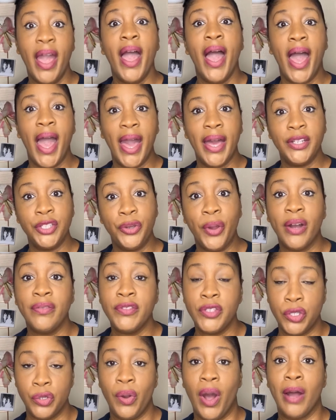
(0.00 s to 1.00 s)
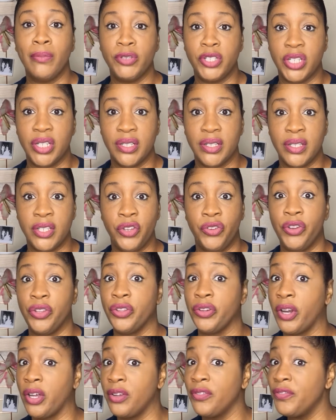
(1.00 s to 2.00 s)
And you have two options. You're either
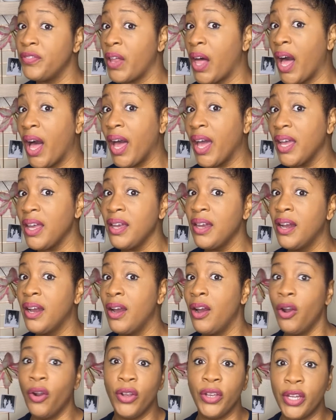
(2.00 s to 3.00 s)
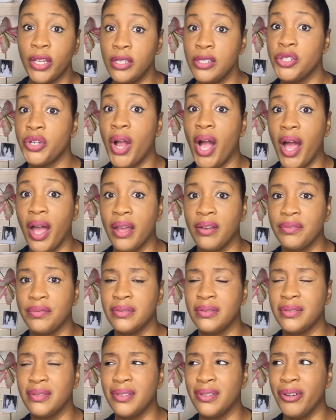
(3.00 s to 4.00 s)
gonna fly or you're gonna drive.
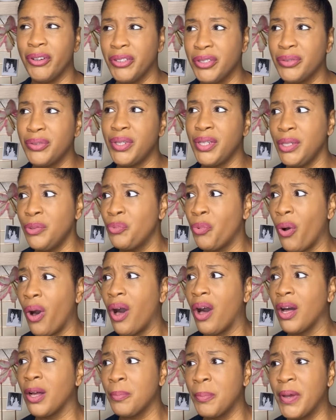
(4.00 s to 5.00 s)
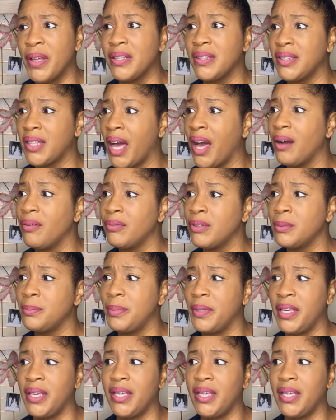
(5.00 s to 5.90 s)
Or you could walk, but that would be